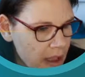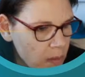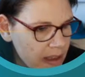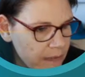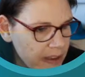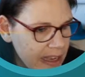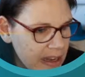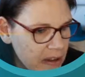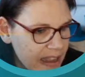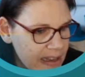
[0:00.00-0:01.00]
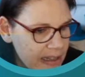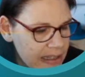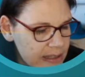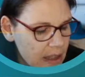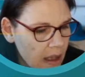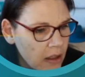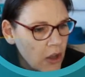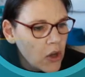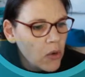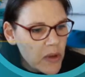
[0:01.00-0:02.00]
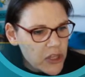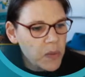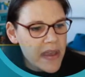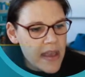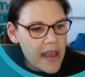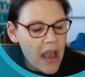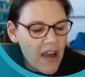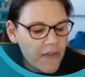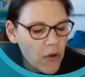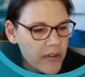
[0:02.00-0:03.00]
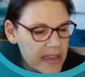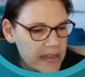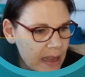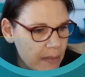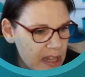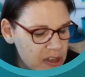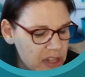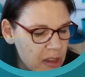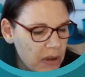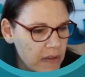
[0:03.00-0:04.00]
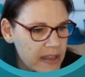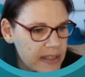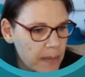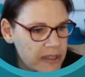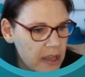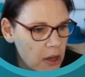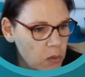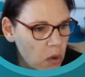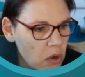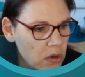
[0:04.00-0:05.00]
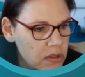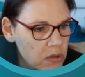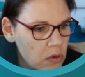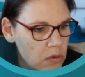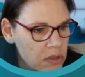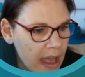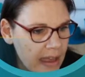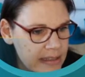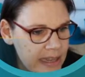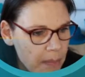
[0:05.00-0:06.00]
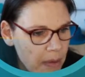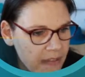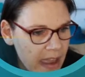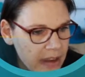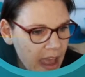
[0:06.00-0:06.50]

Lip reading: We're giving it an event listener, which we have already established in the previous episode was called a tap event,